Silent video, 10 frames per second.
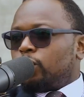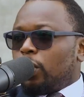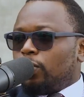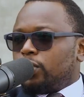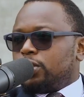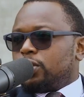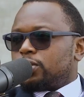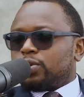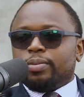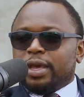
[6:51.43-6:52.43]
role
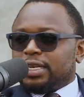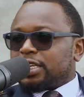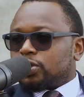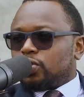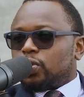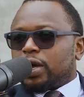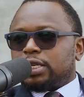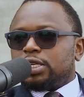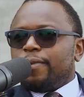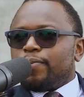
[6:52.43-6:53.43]
models or mentors to look at,